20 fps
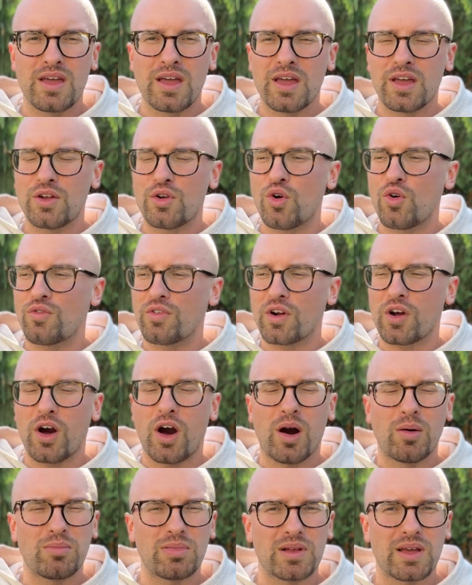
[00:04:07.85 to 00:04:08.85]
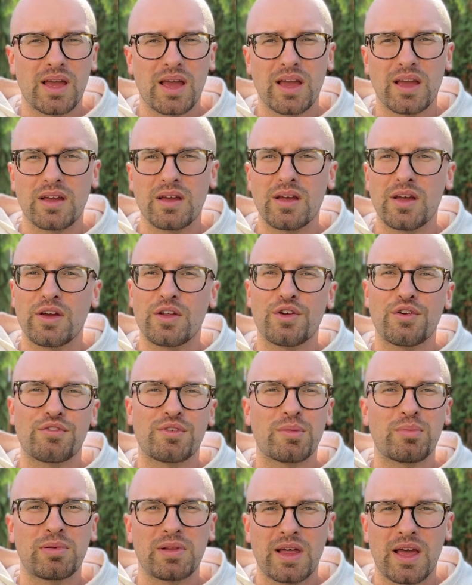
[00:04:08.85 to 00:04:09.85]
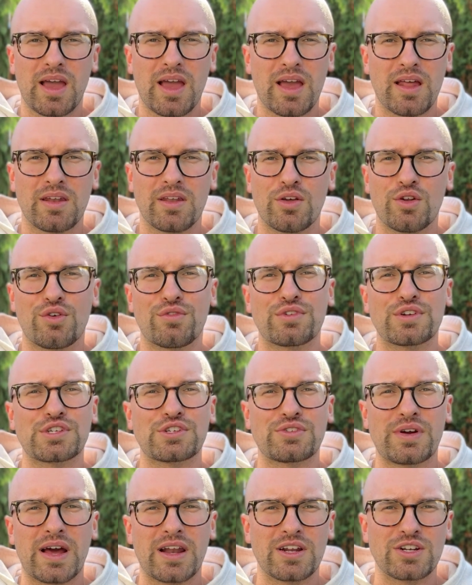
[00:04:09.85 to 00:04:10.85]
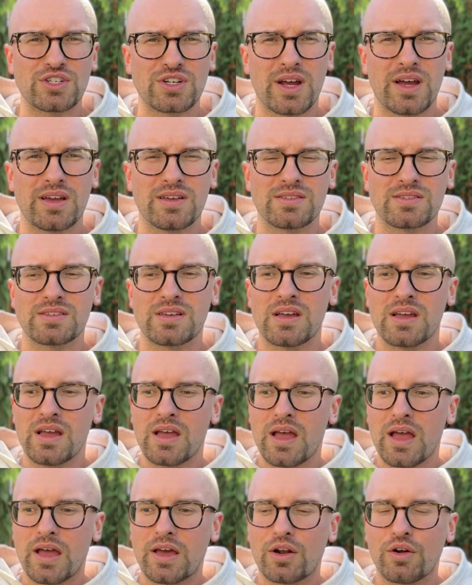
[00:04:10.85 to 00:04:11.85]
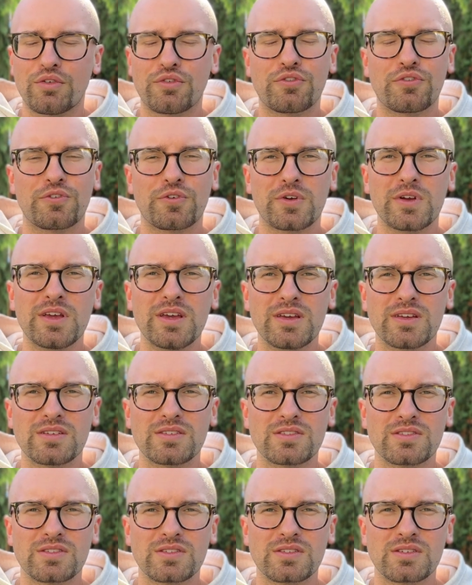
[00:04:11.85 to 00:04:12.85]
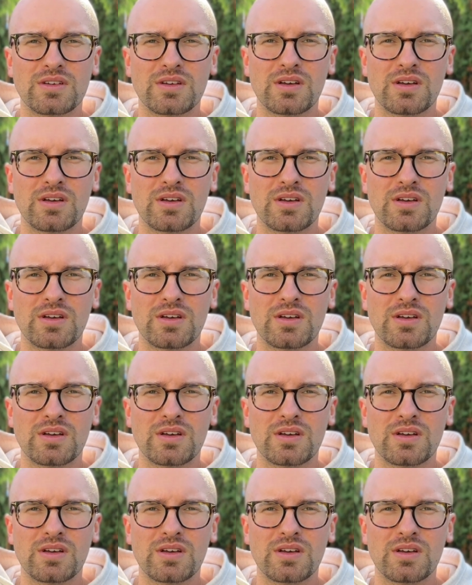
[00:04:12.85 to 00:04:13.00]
and overcomplicate and overplan and overstrategize and I'll freeze